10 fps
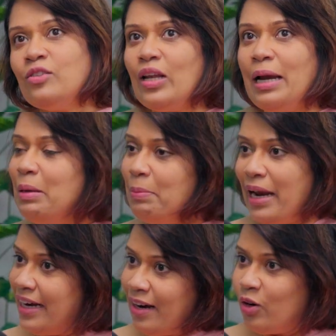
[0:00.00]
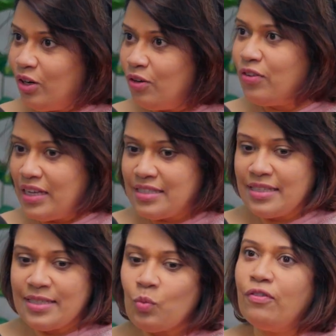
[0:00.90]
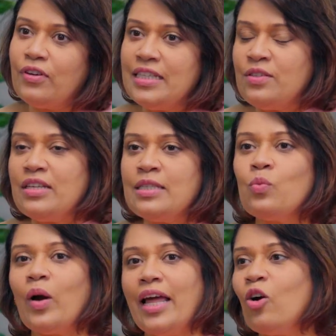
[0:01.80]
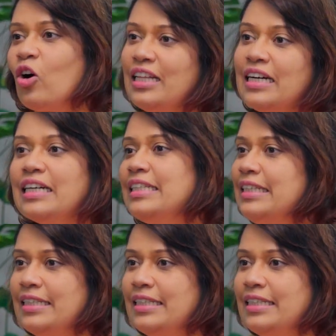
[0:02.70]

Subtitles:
So let me break it out into phases. The first phase is what I call the early